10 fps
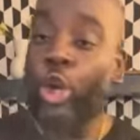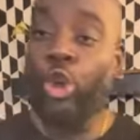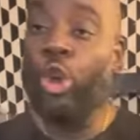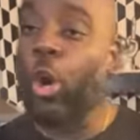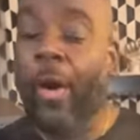
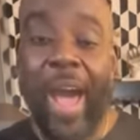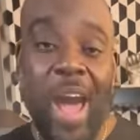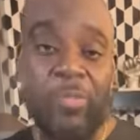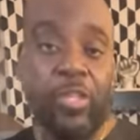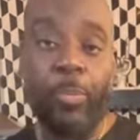You don't
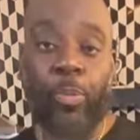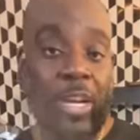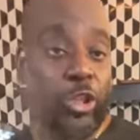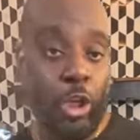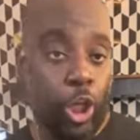have to
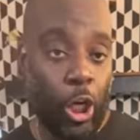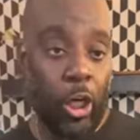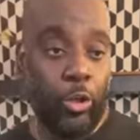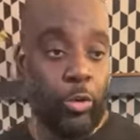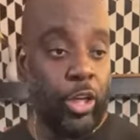pressure cook.
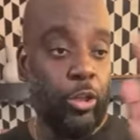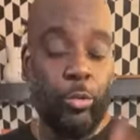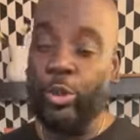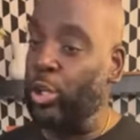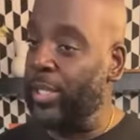You can do
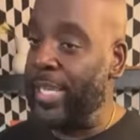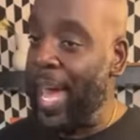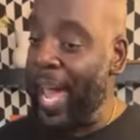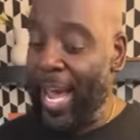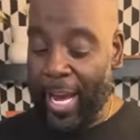
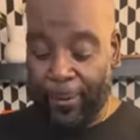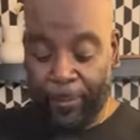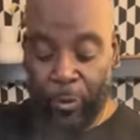saute,